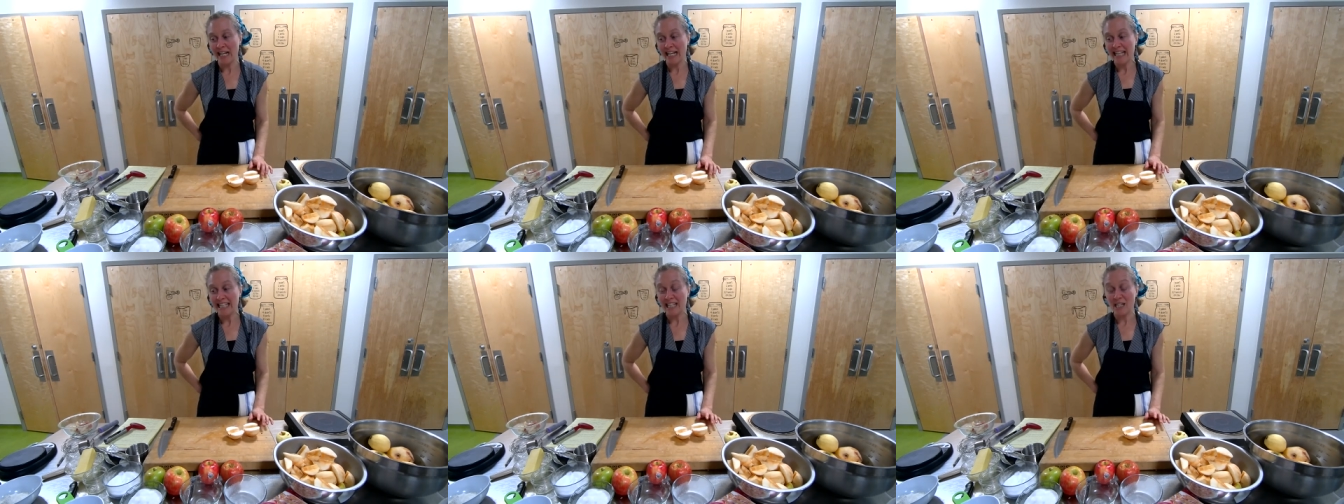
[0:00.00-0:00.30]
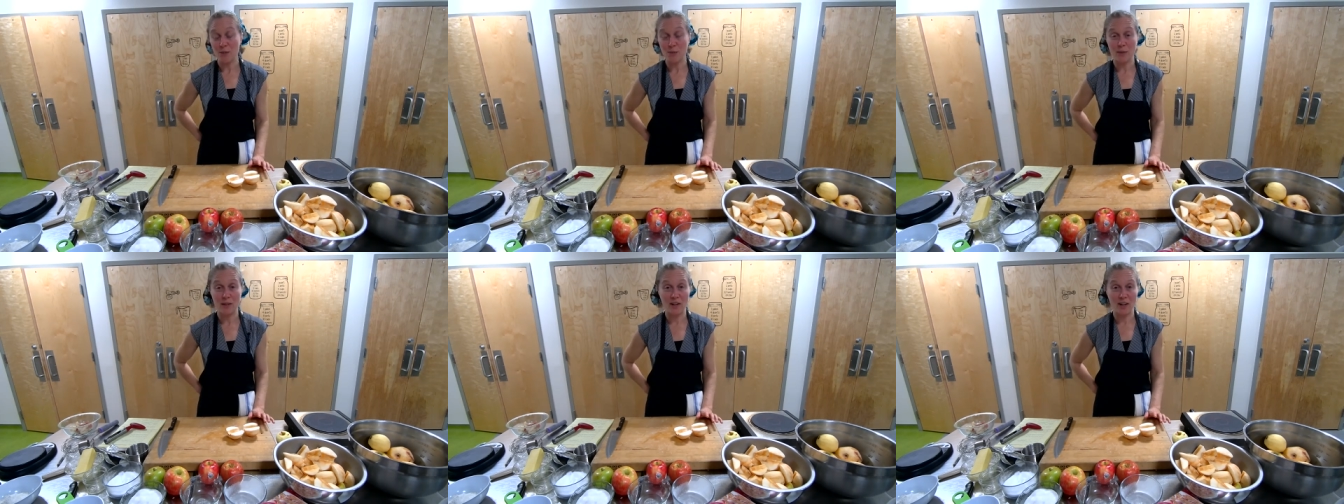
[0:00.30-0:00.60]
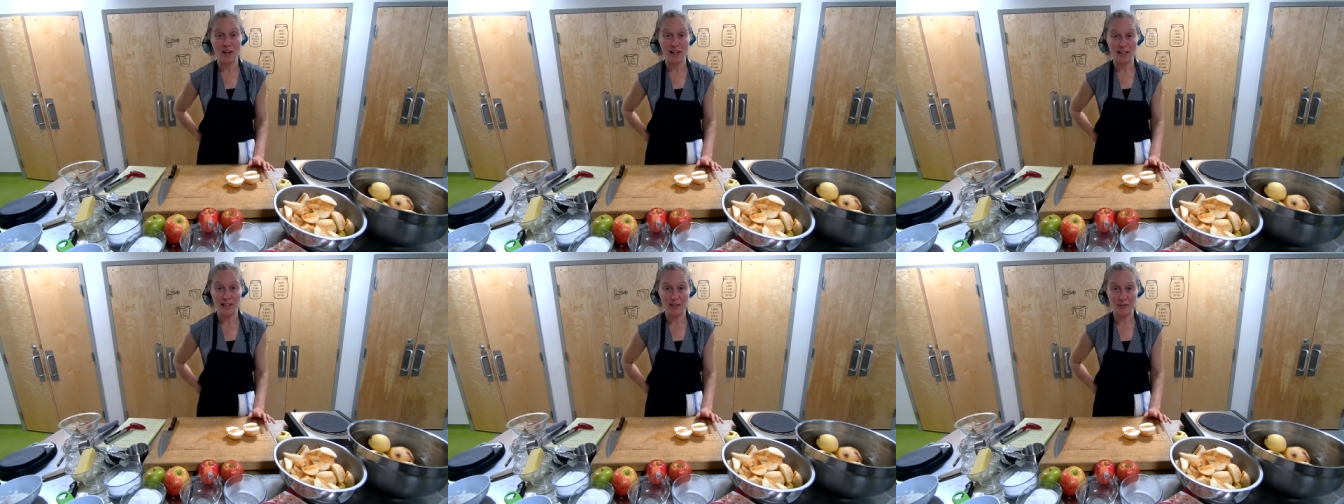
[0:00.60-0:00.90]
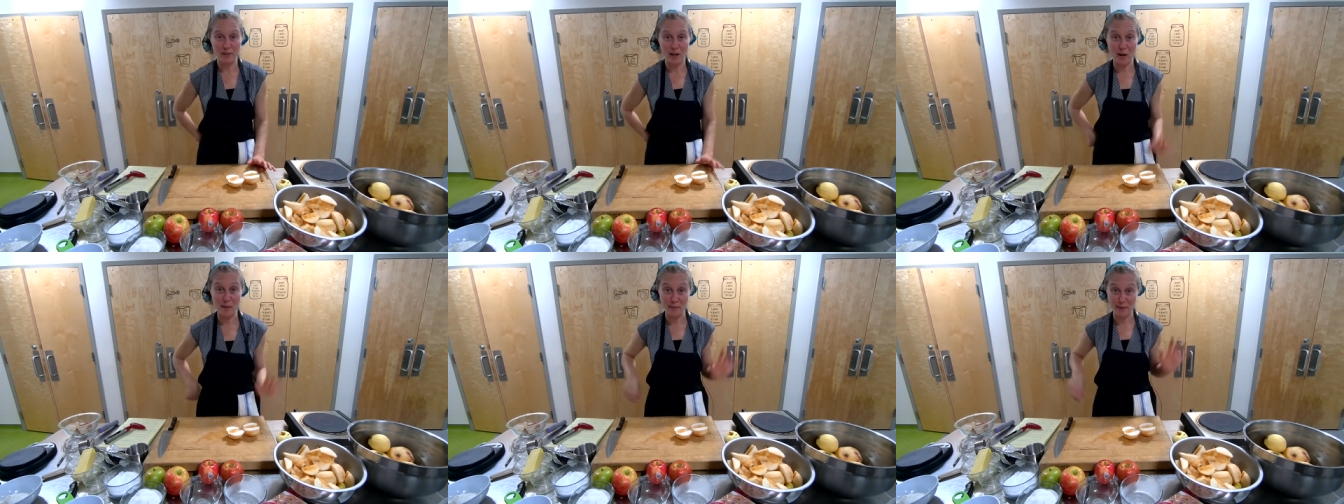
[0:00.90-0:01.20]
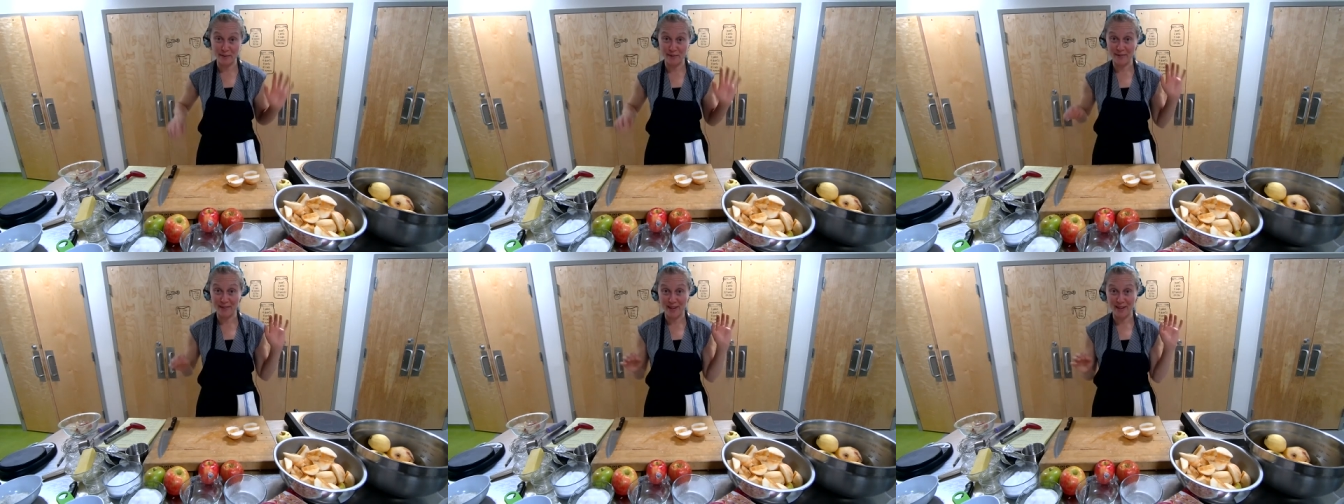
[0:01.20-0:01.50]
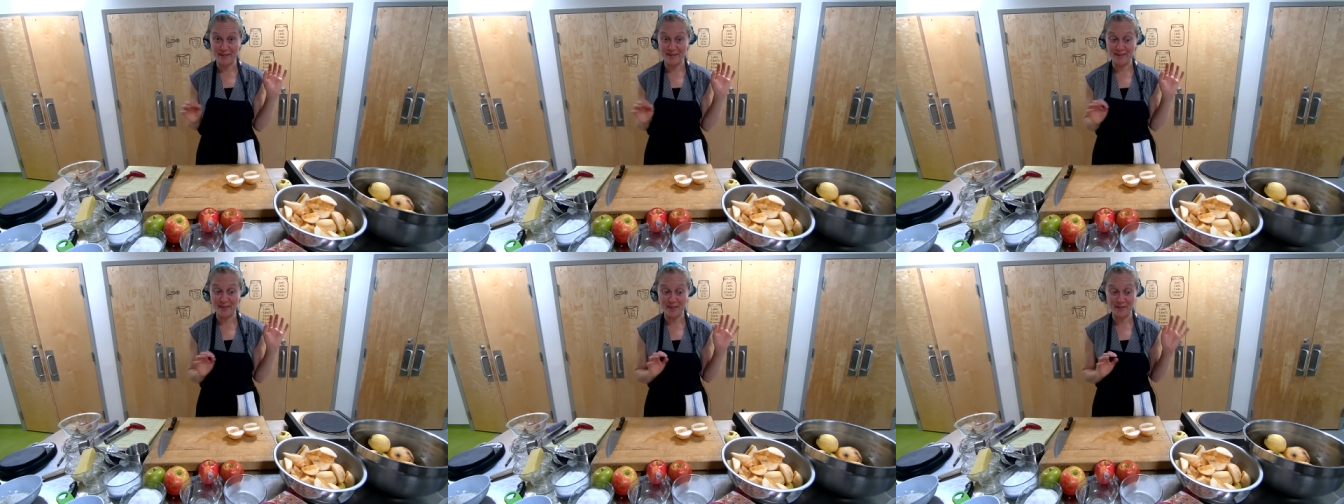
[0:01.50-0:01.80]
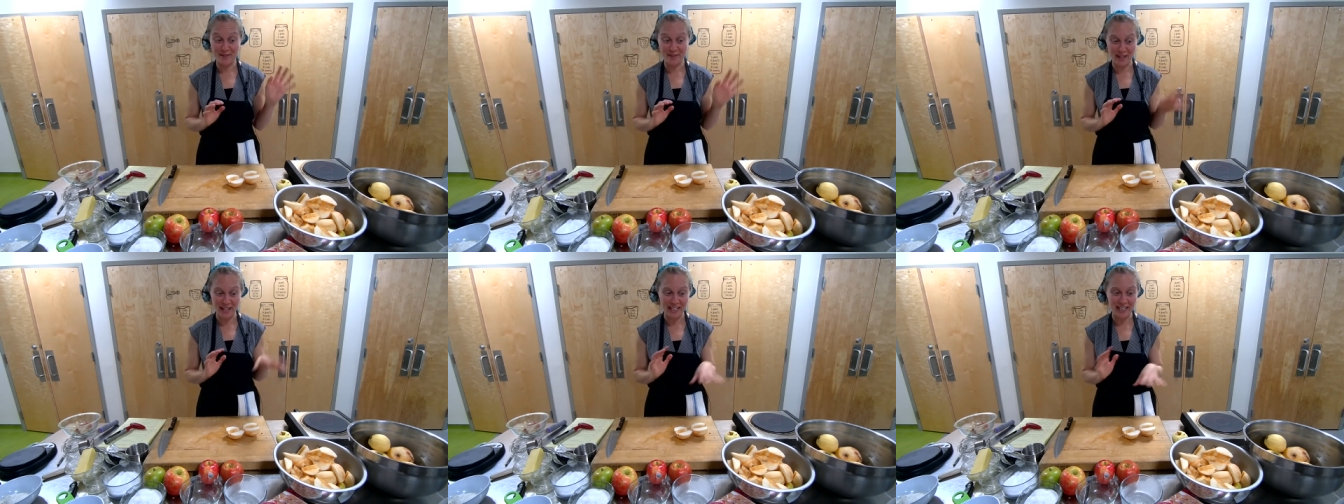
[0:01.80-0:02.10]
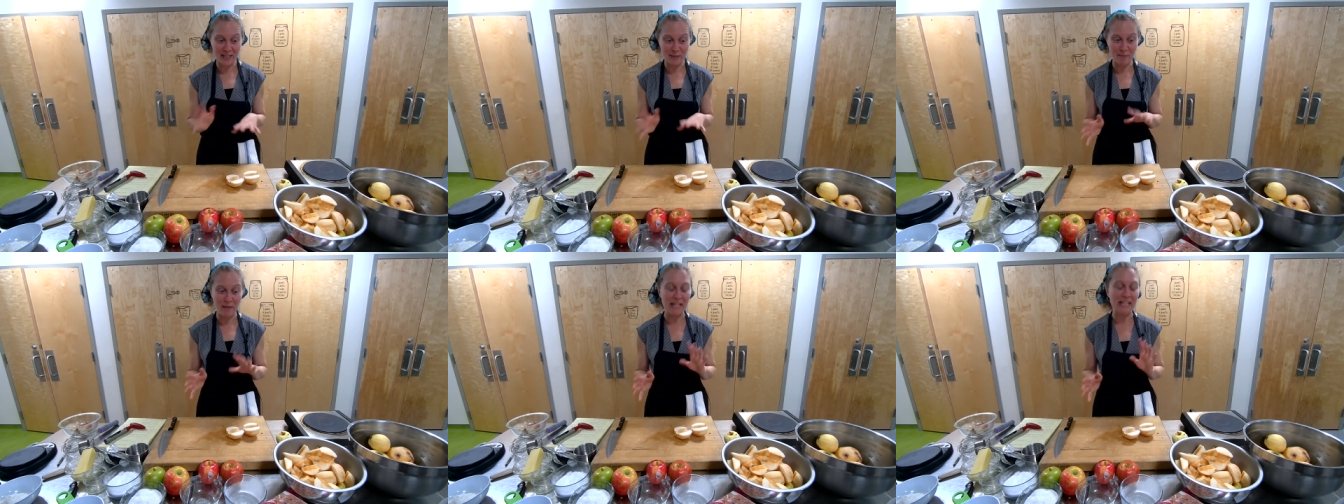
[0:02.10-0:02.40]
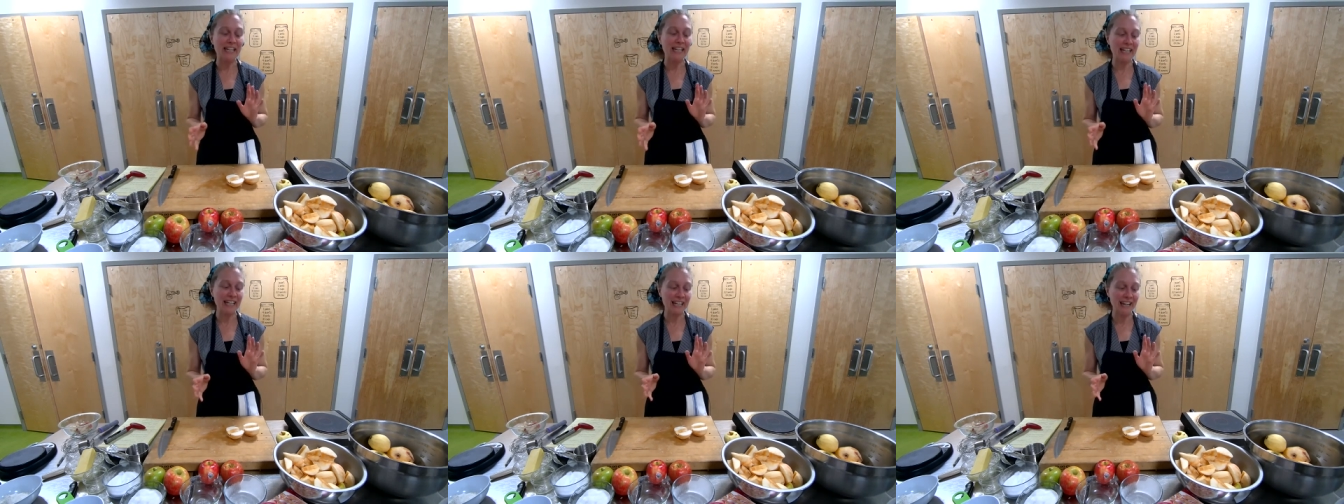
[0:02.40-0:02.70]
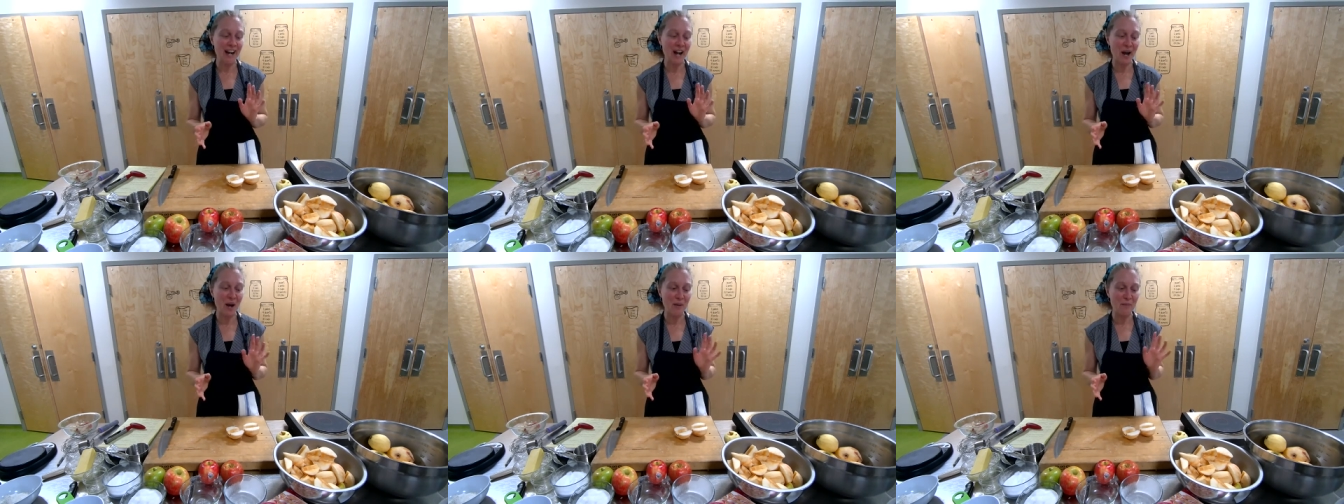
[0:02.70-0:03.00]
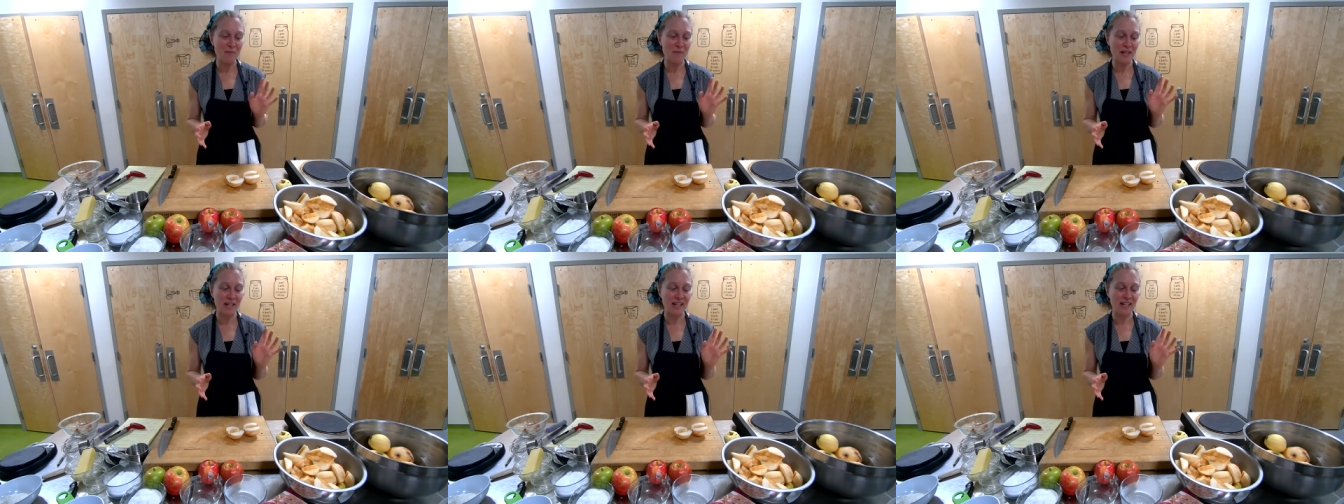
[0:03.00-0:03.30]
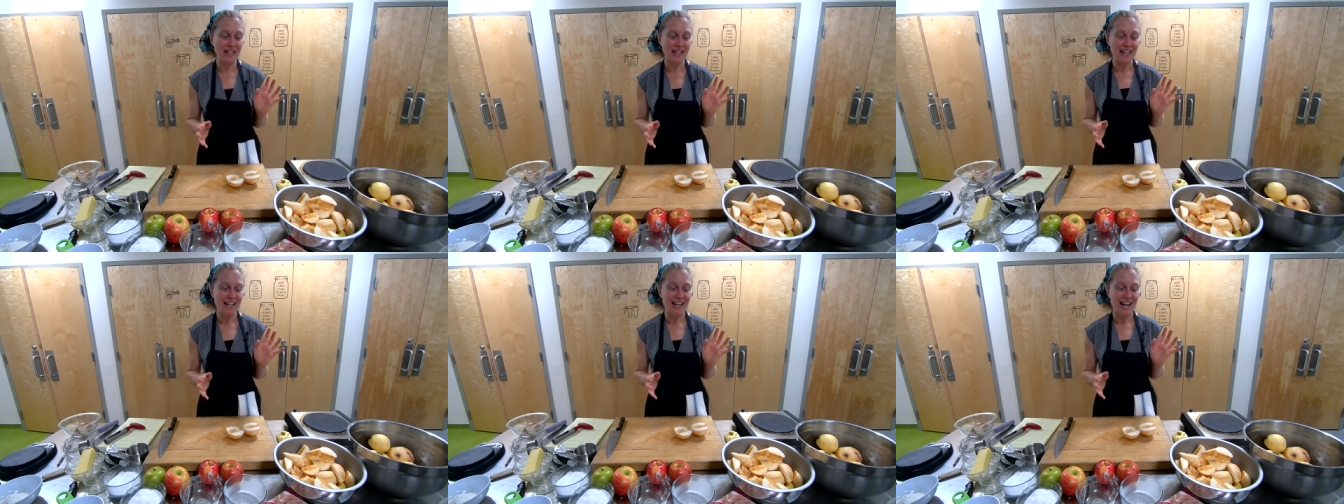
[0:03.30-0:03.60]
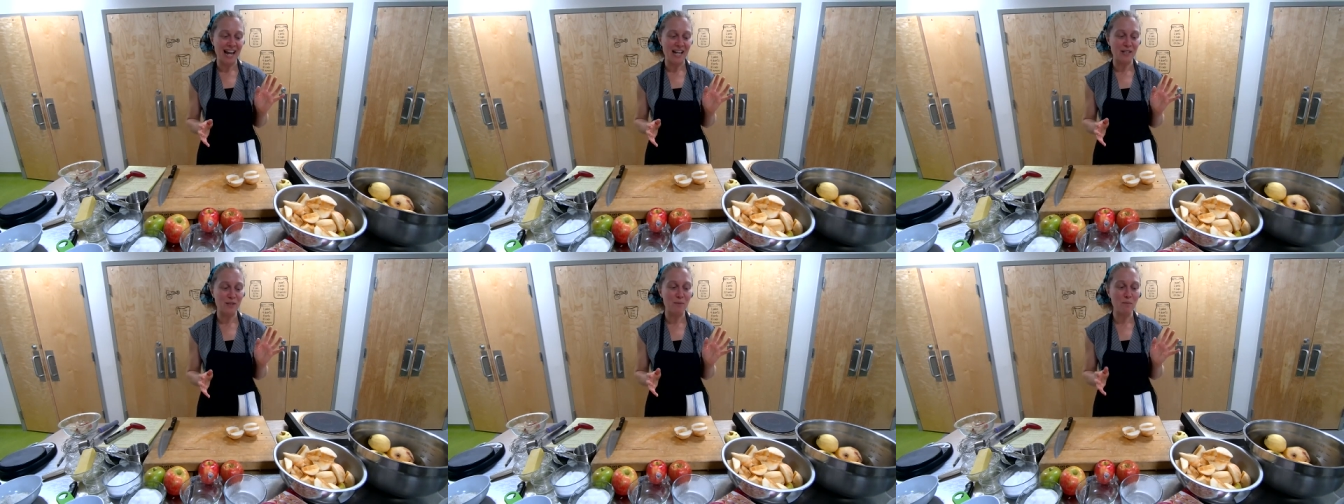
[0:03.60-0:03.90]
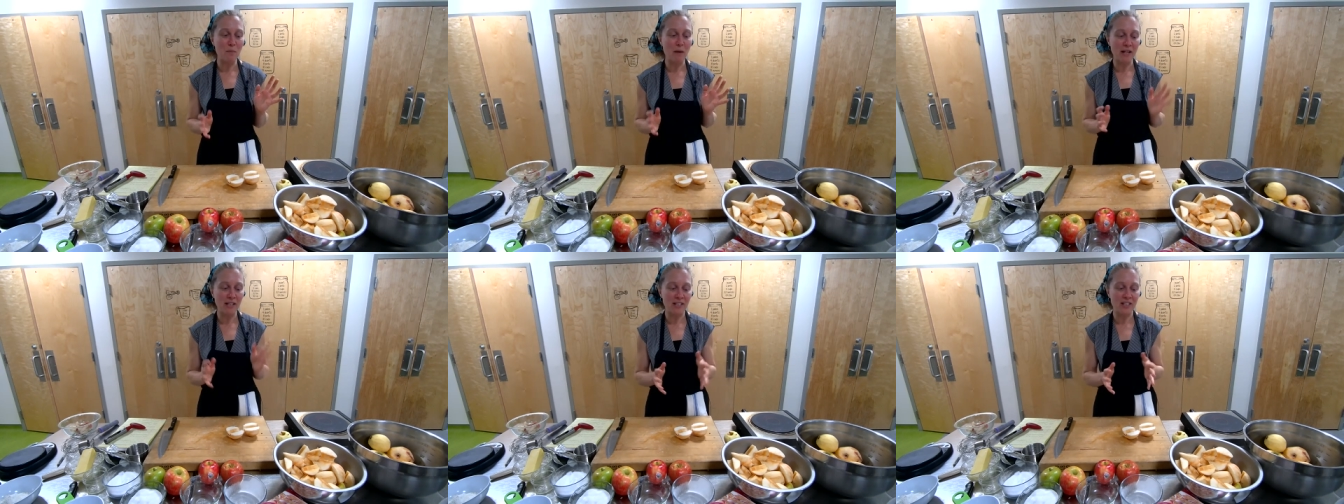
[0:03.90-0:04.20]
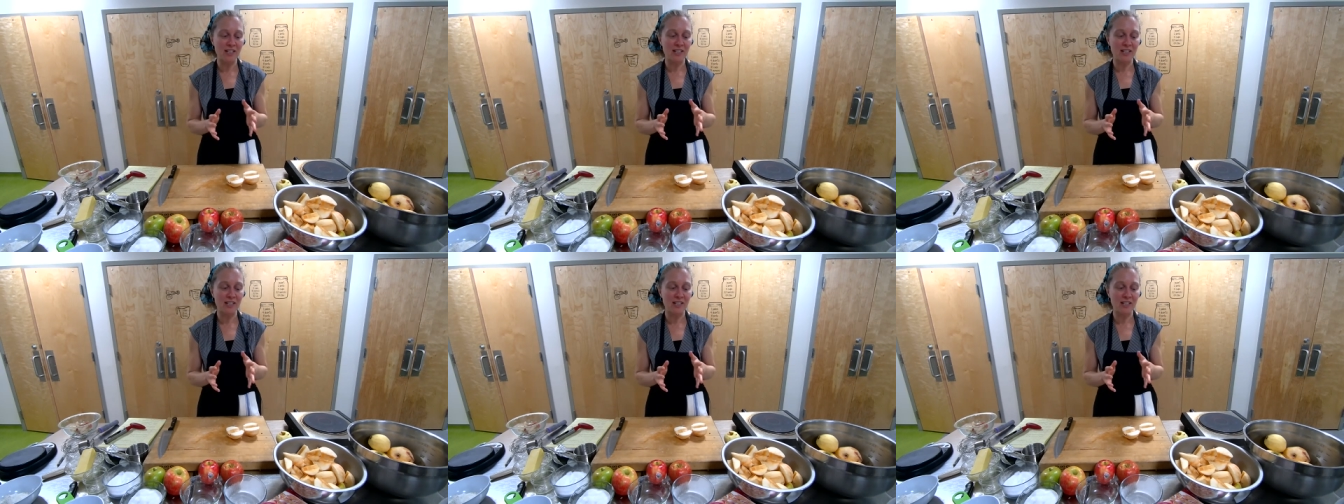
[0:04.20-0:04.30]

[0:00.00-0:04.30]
since we are in the realm of French baking, that as much